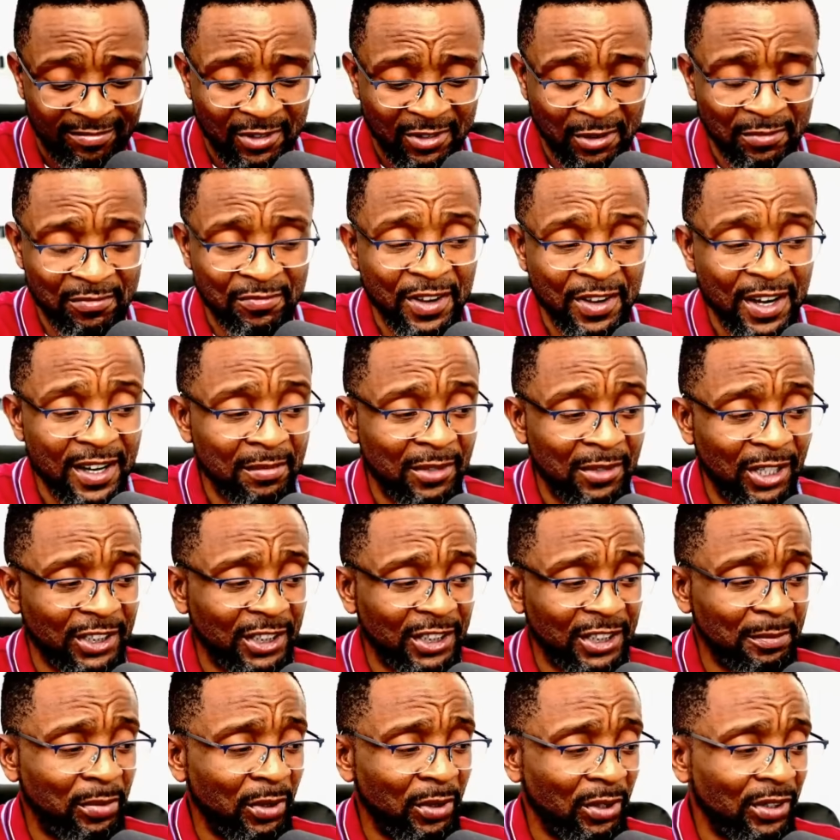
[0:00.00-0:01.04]
Very much
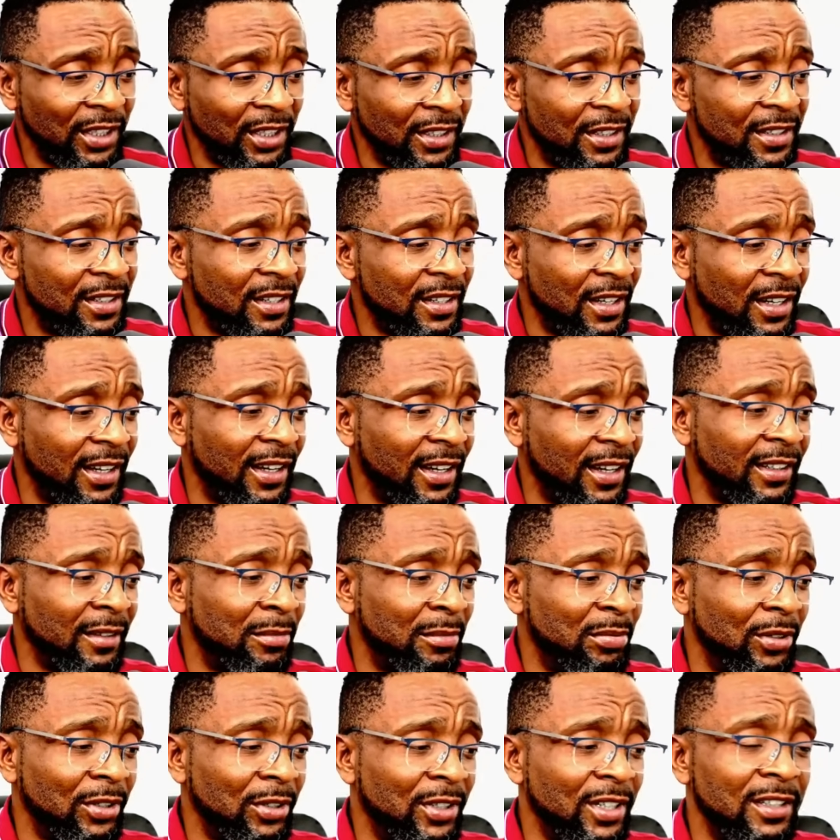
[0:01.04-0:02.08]
hypocrites, uh,
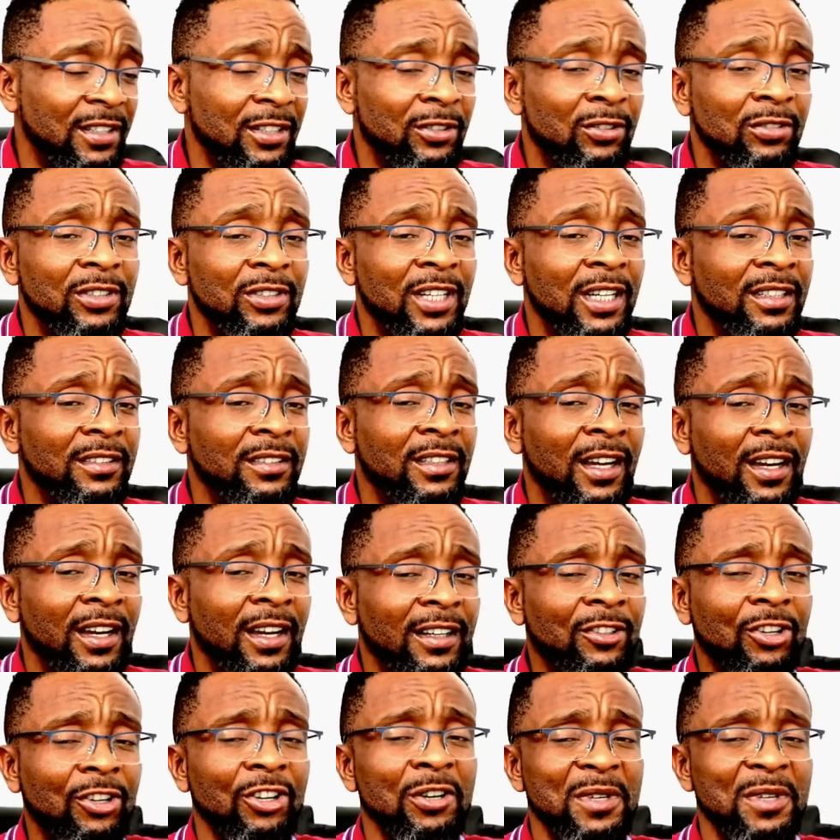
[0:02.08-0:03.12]
hypocritical uh,
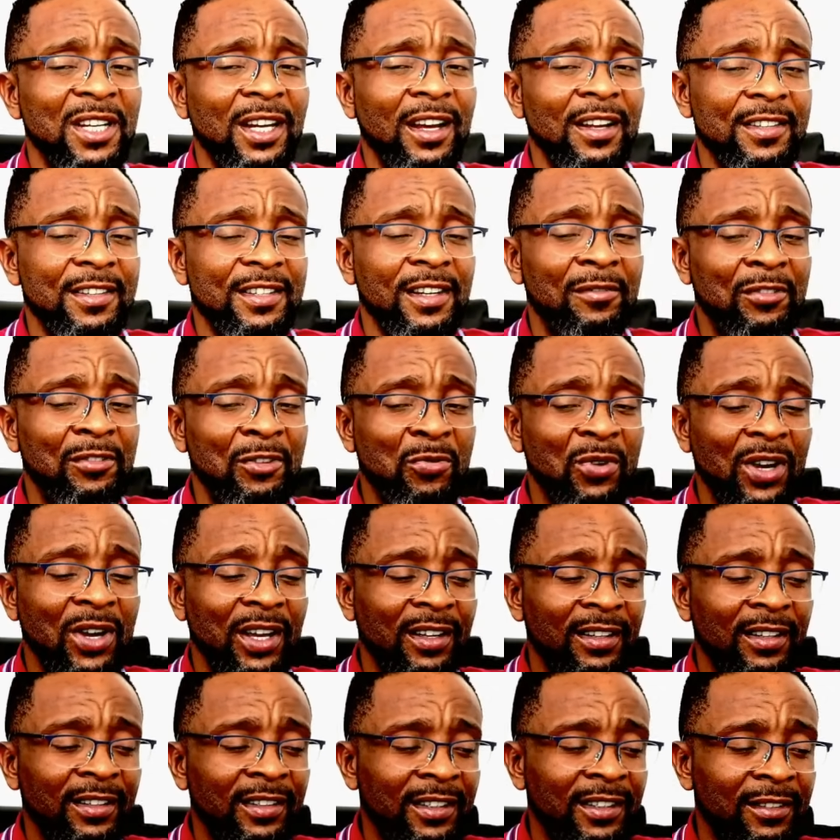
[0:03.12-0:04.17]
criminals everywhere.
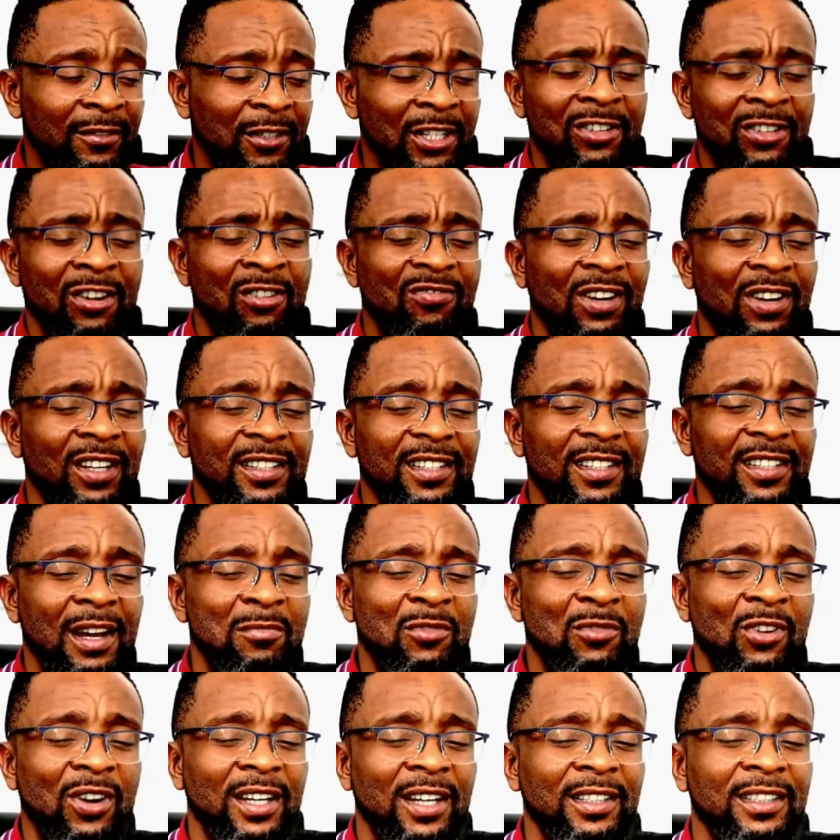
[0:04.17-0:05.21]
We don't want
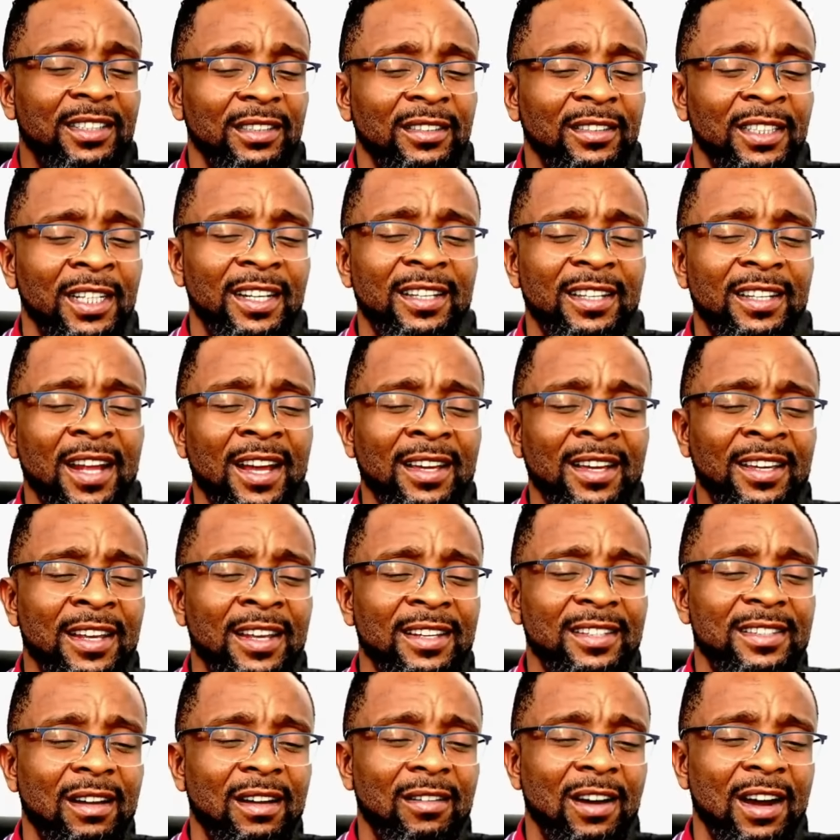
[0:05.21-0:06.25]
Samoa deal. It's against
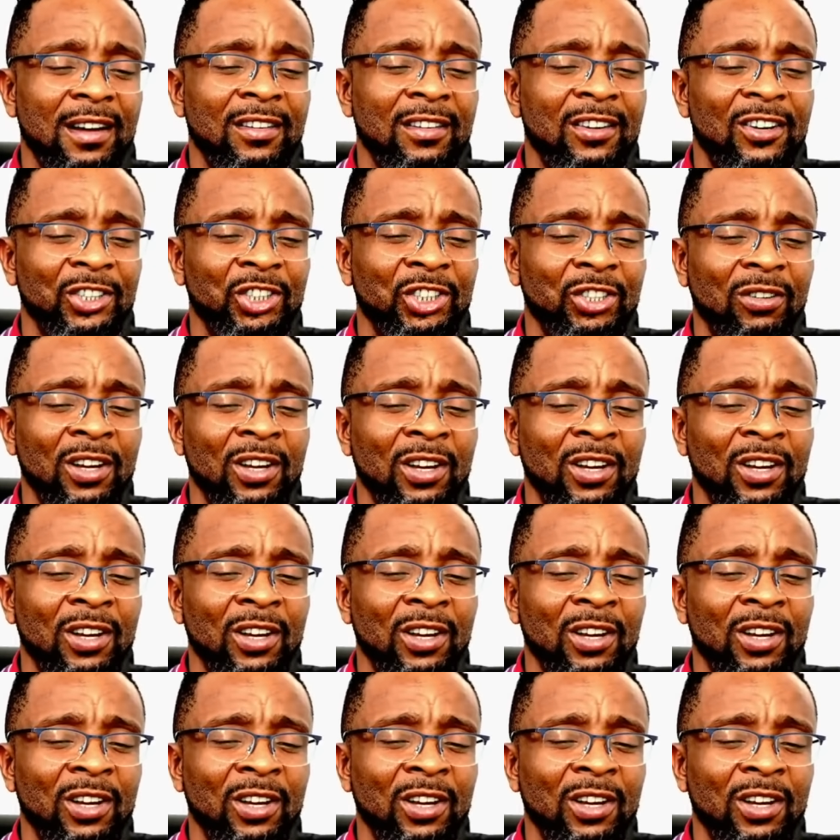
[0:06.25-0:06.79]
our culture.